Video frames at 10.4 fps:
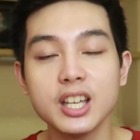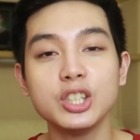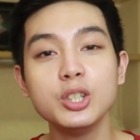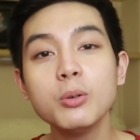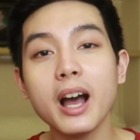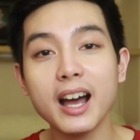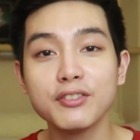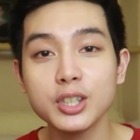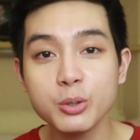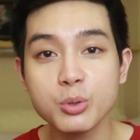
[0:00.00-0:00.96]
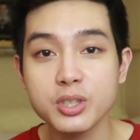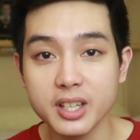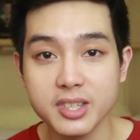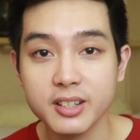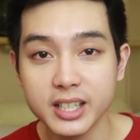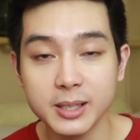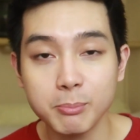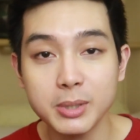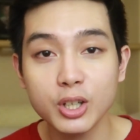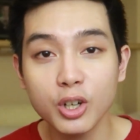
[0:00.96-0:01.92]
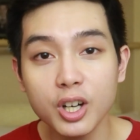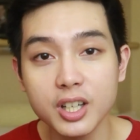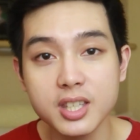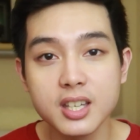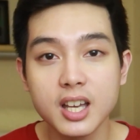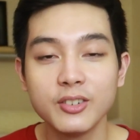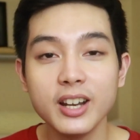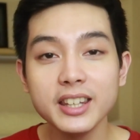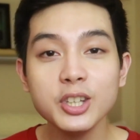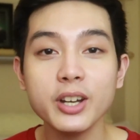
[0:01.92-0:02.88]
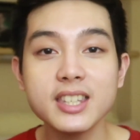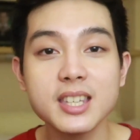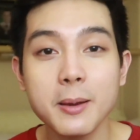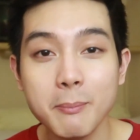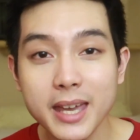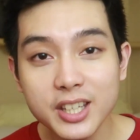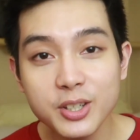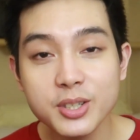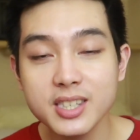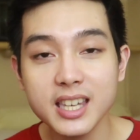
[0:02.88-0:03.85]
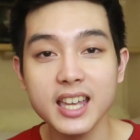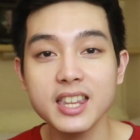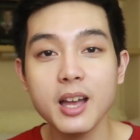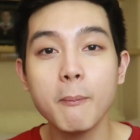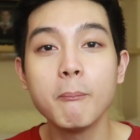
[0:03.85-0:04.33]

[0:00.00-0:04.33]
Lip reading: you have to use sunscreen because retinoids make your skin